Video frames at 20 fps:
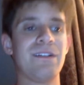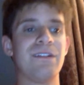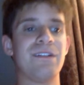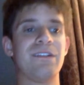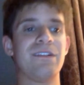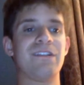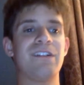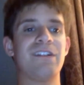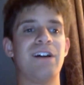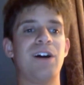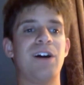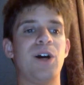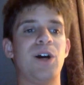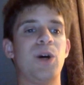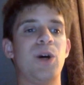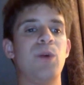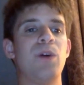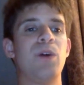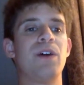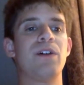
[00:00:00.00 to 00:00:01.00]

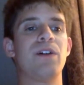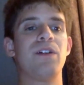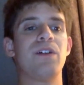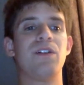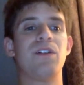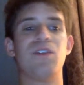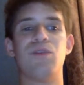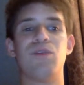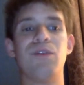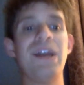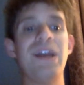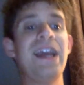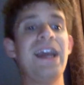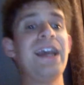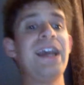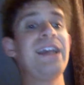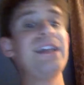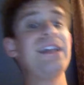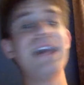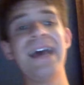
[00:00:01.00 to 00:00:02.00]
So
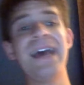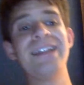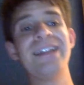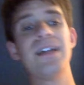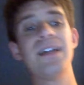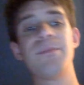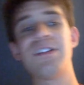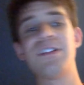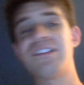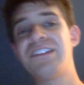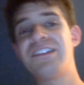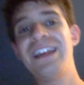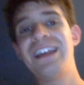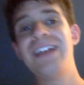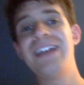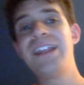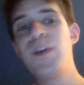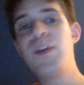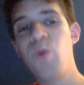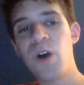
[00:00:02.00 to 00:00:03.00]
Rey ended up
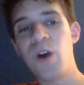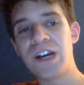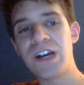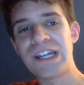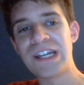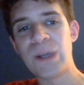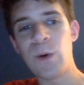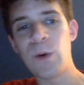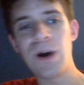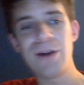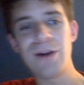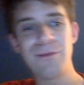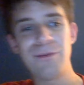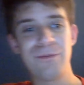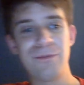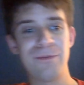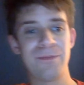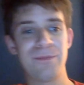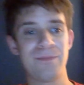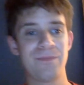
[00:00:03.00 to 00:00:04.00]
sadly walking off.
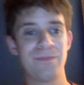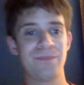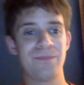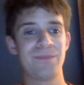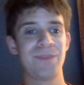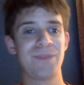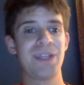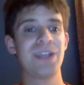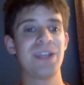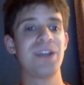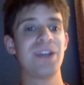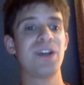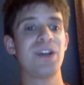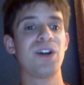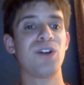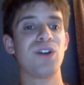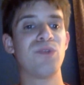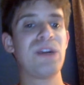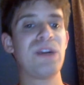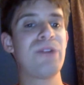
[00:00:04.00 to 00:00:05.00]

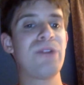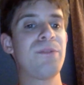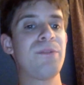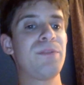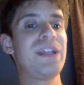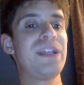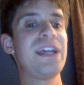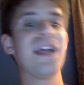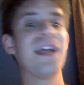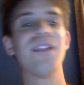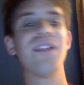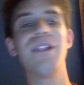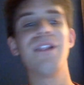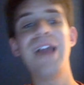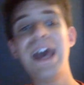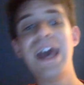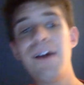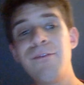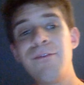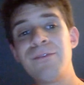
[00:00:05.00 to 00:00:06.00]
Rhea Ripley
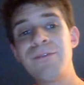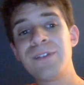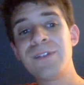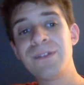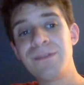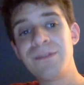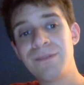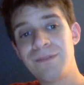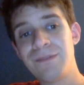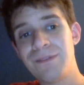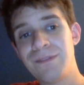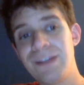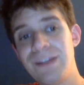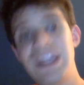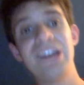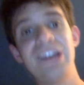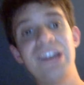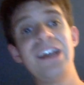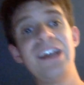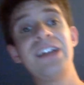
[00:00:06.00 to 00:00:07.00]
laughed,
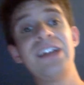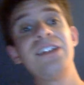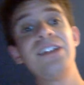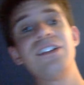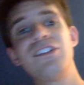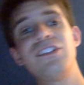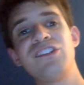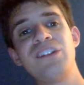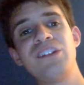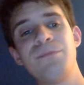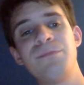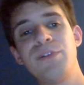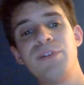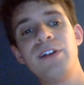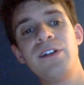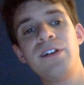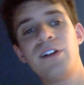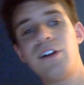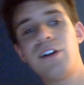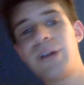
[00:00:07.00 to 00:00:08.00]
and she
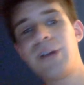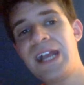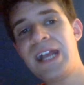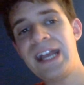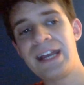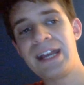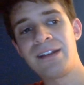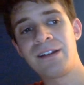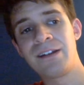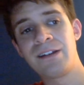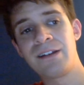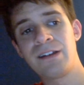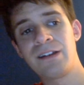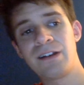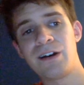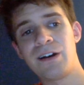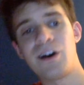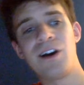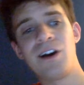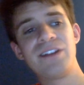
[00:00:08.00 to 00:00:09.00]
put her hand
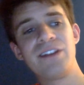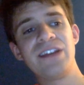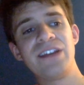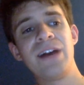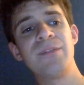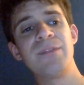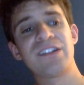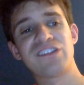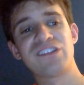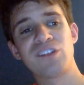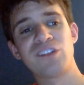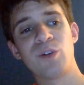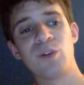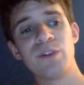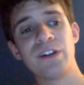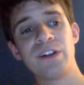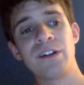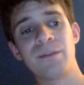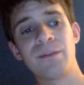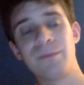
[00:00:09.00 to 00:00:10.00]
on Dominik's
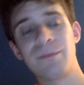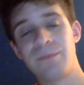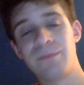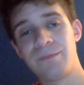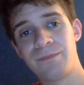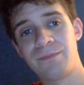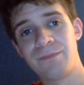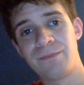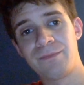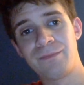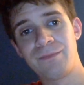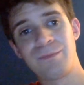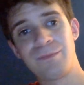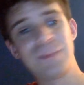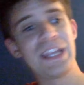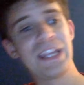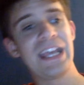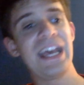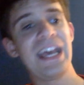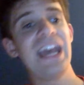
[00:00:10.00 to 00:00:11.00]
shoulder.
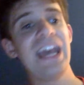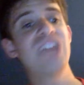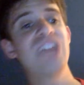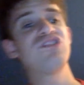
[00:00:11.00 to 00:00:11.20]
Edge